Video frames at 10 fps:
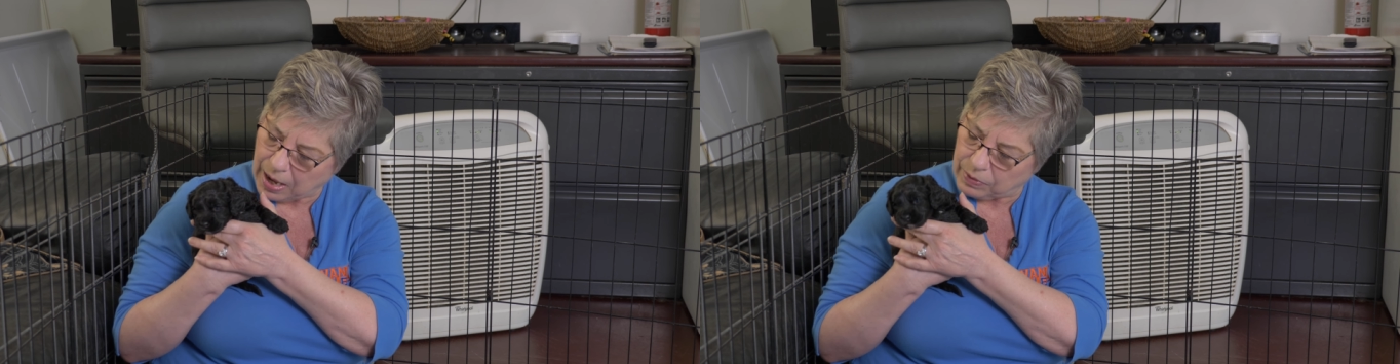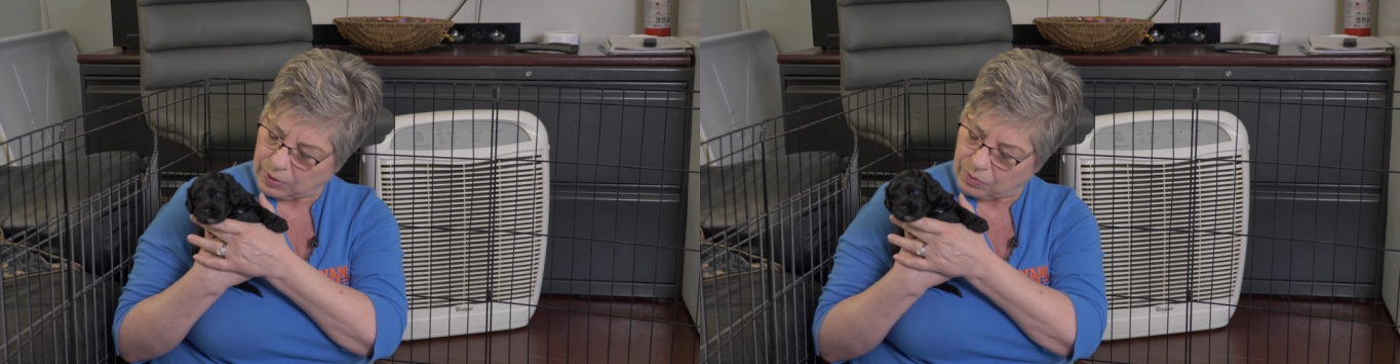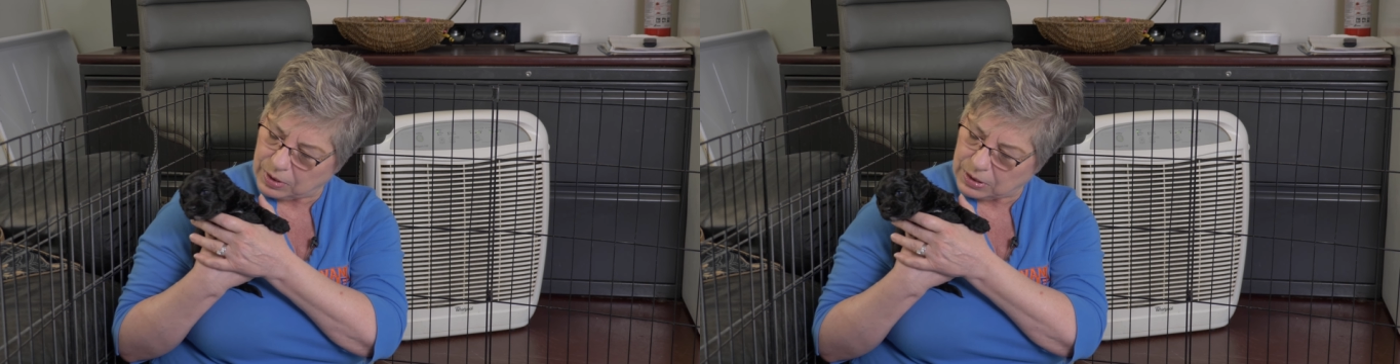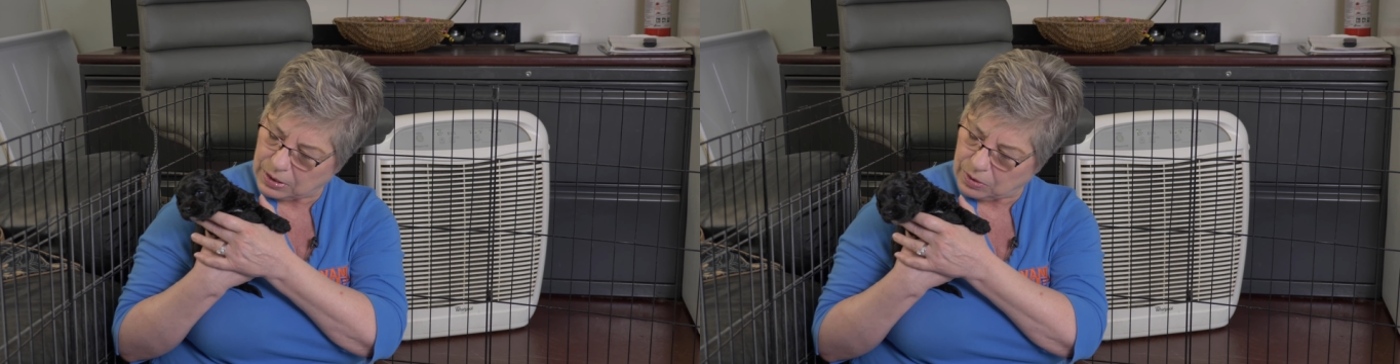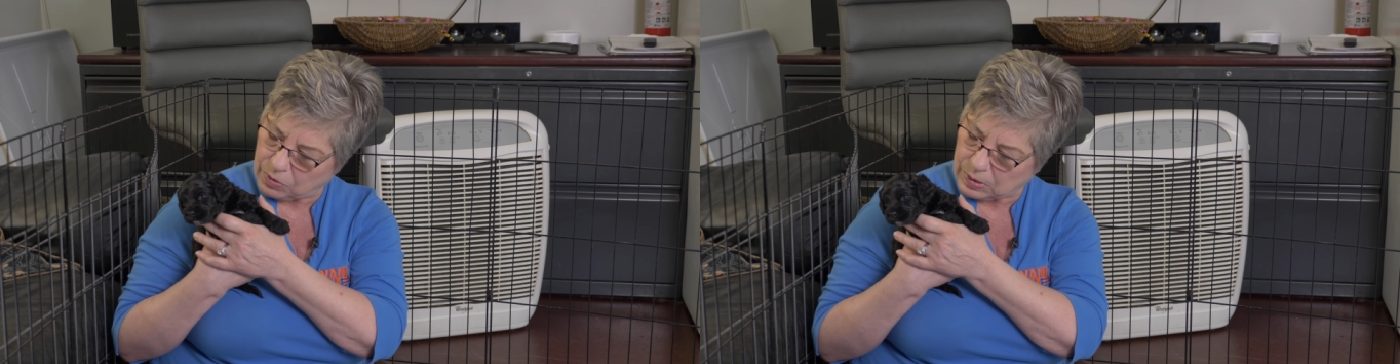and they're going to
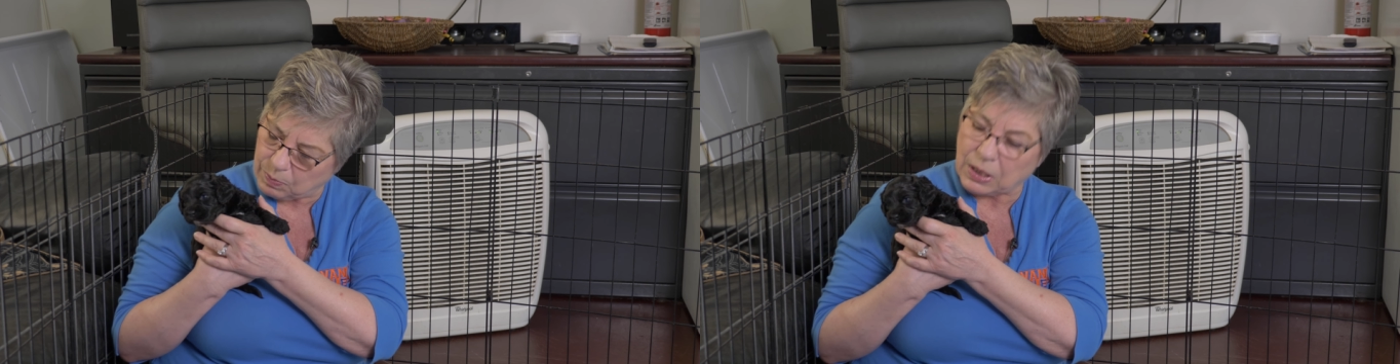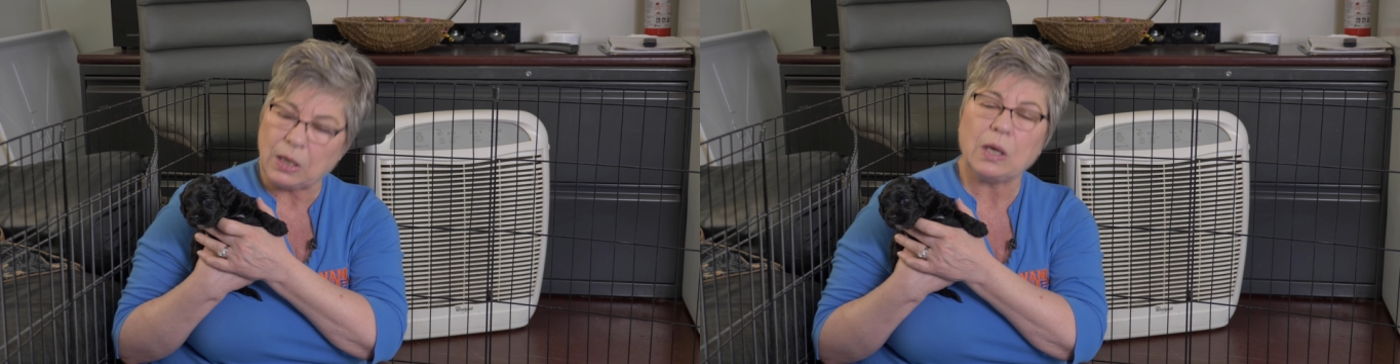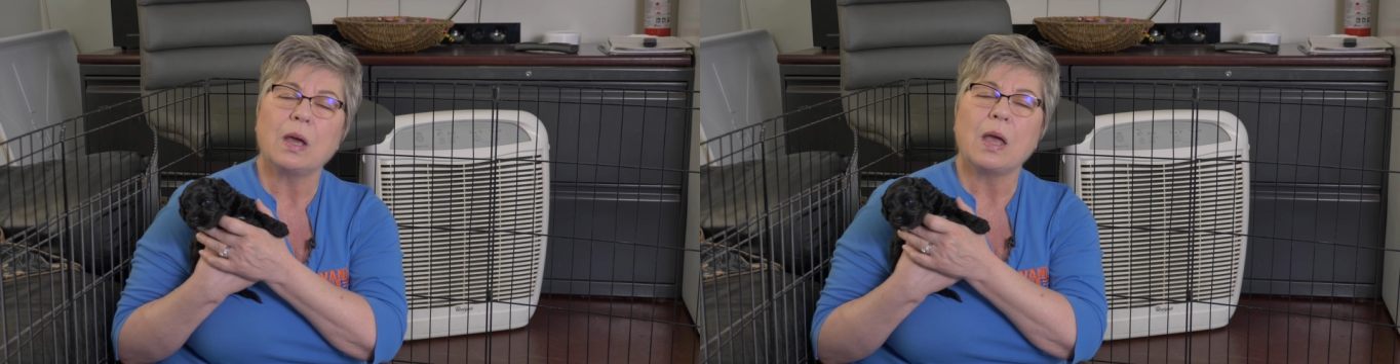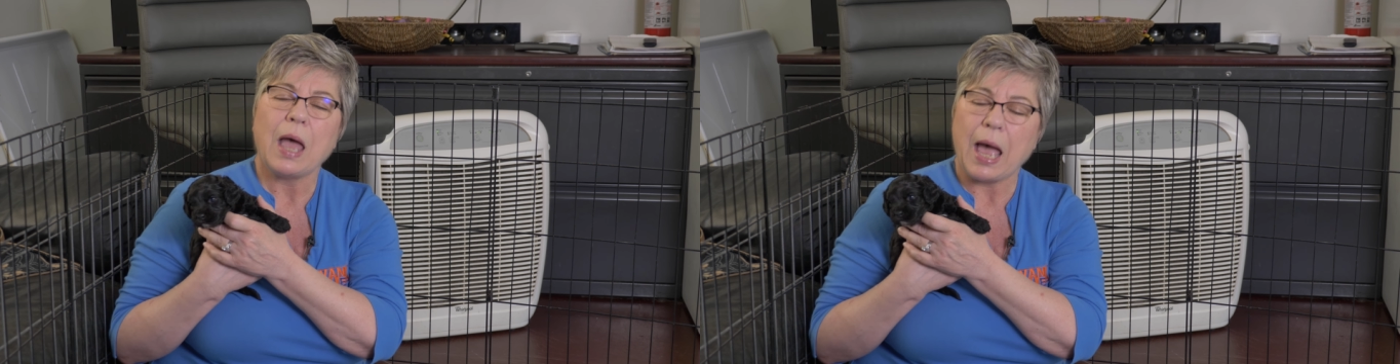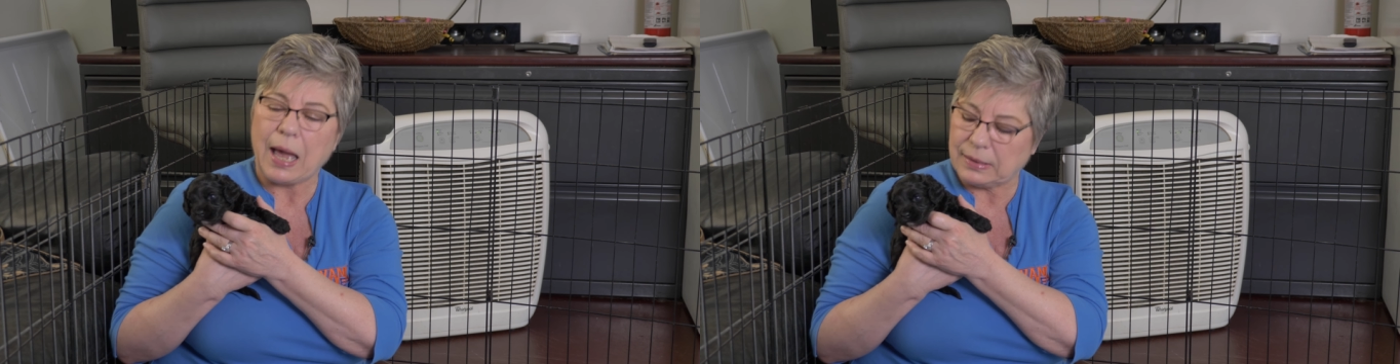use me
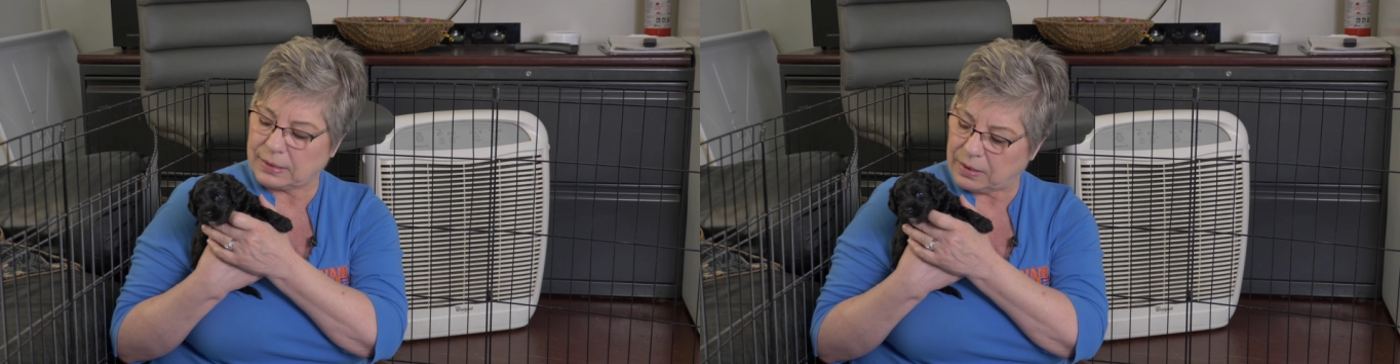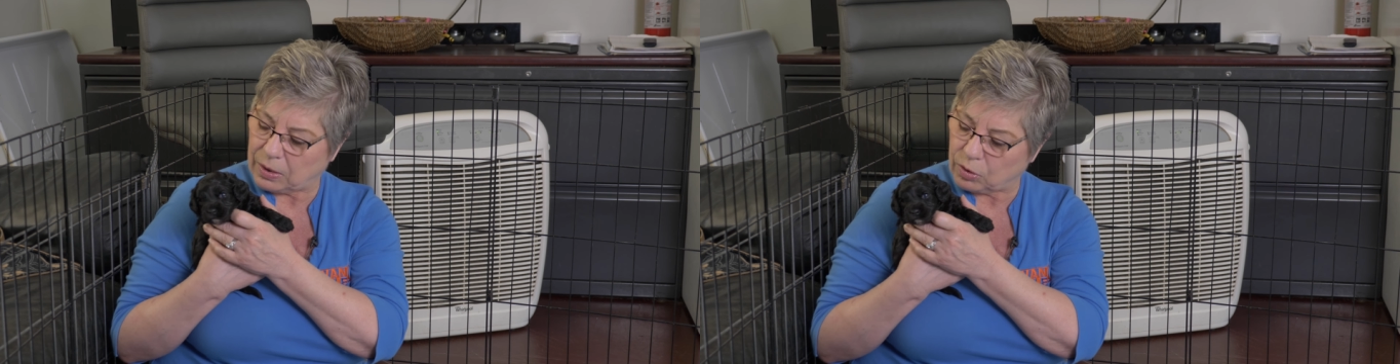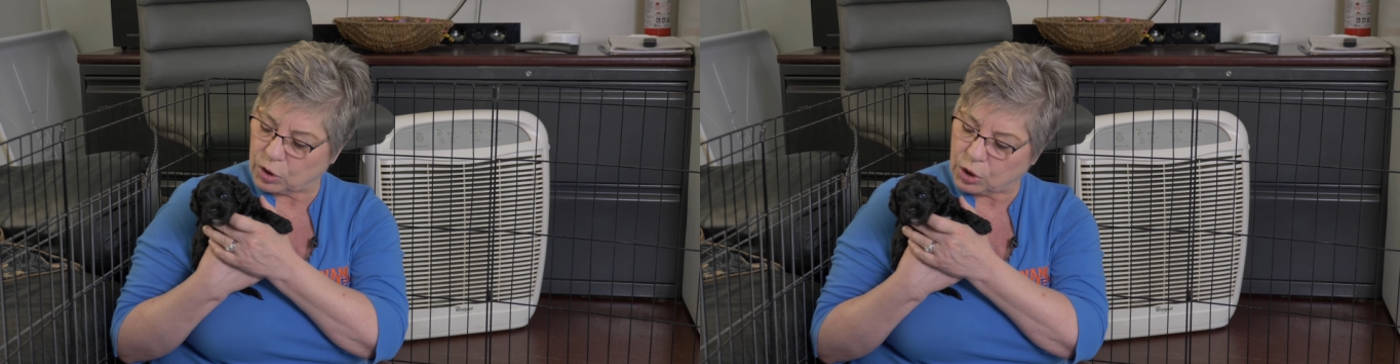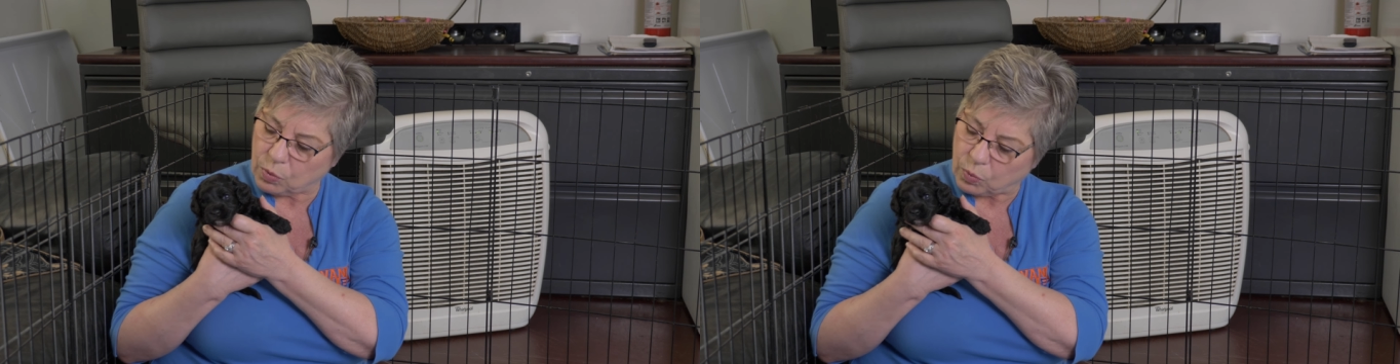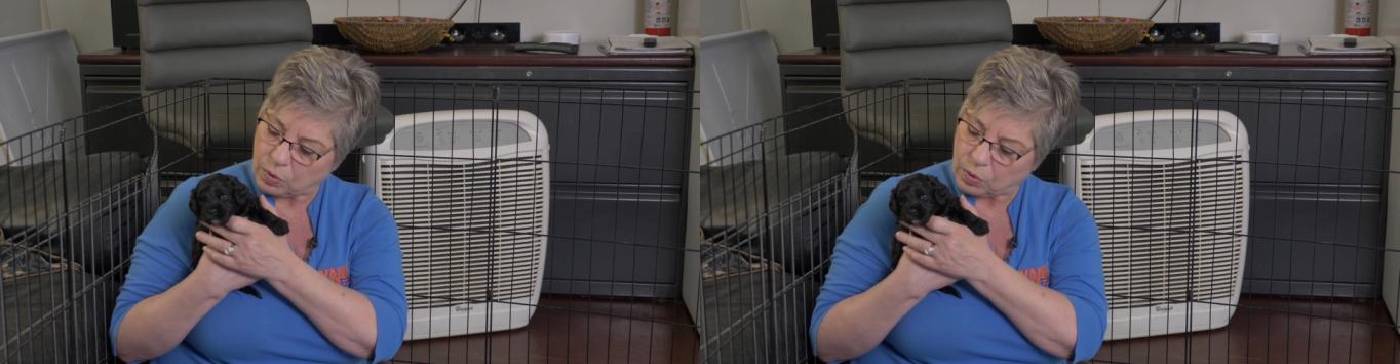as their cue